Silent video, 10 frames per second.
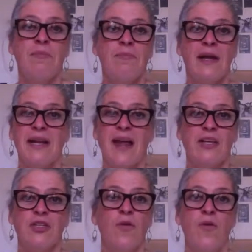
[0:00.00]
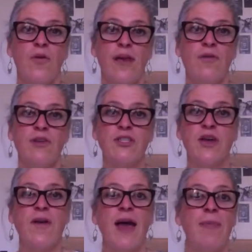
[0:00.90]
but in actual all areas,
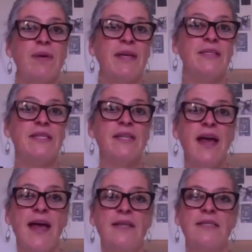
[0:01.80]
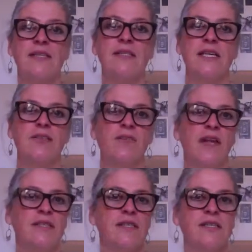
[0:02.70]
so happy and sad, successful,
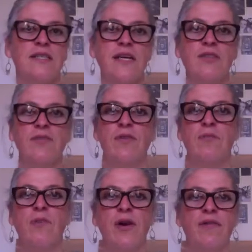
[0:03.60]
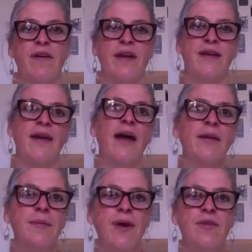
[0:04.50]
unsuccessful, motivated,
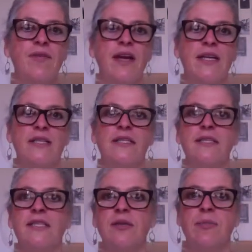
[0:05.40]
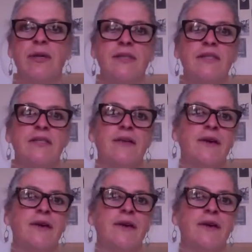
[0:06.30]
unmotivated, disciplined,